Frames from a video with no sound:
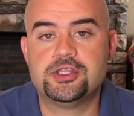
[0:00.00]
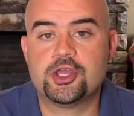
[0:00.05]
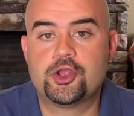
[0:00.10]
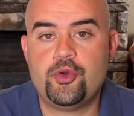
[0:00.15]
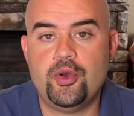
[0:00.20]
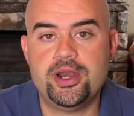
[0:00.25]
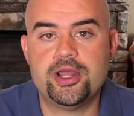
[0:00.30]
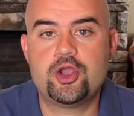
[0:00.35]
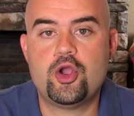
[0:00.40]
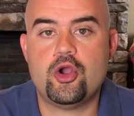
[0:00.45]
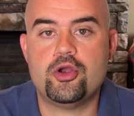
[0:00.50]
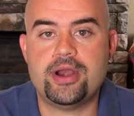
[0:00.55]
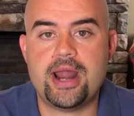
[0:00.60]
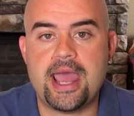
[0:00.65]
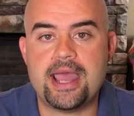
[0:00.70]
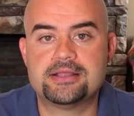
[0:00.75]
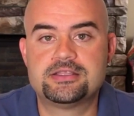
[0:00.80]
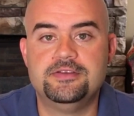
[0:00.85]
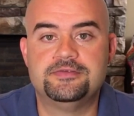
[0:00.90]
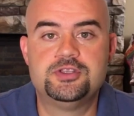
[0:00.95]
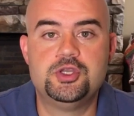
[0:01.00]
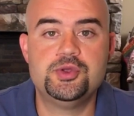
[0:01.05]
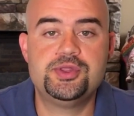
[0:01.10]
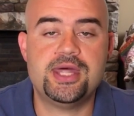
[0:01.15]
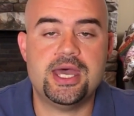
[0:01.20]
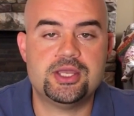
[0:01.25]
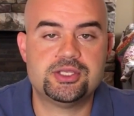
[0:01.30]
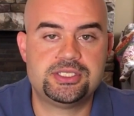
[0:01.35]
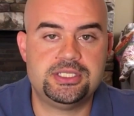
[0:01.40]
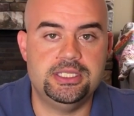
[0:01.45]
the Credit Card Act of
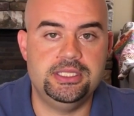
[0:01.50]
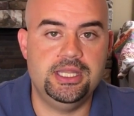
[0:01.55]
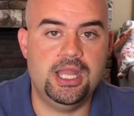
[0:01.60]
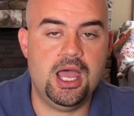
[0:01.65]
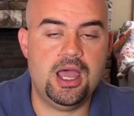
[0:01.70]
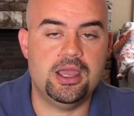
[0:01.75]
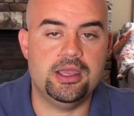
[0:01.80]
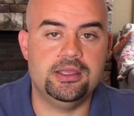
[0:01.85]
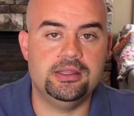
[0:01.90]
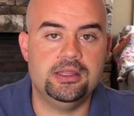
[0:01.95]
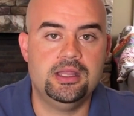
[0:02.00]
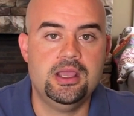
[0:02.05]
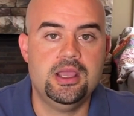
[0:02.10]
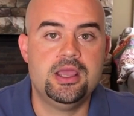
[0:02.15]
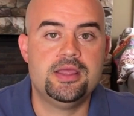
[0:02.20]
2009,